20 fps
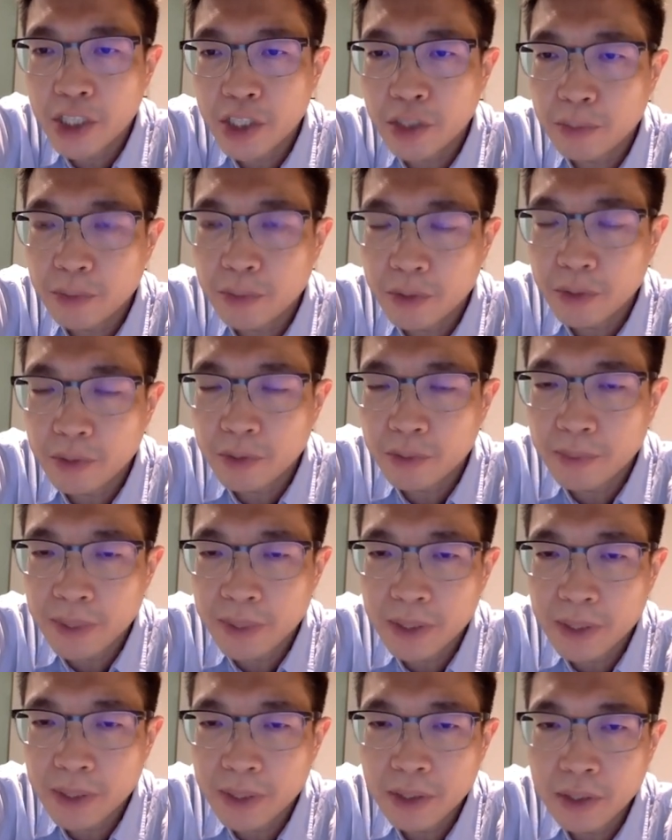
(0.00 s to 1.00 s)
although there is a
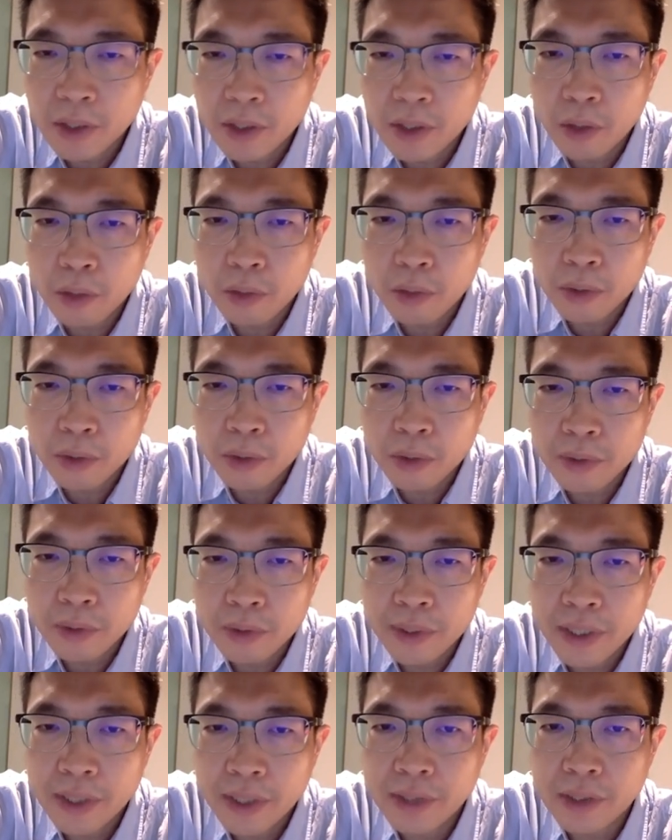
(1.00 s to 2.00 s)
trend in
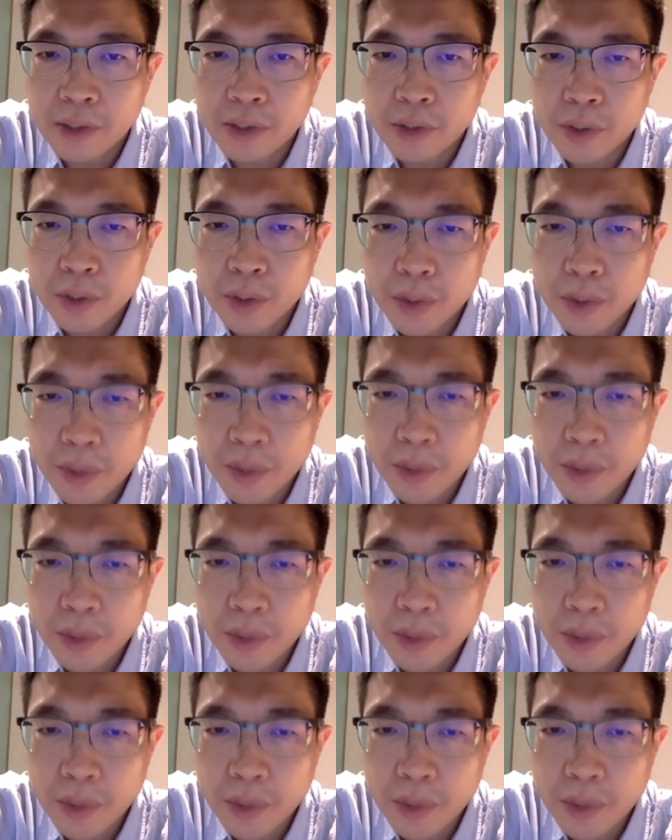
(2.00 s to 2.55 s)
the treated arm,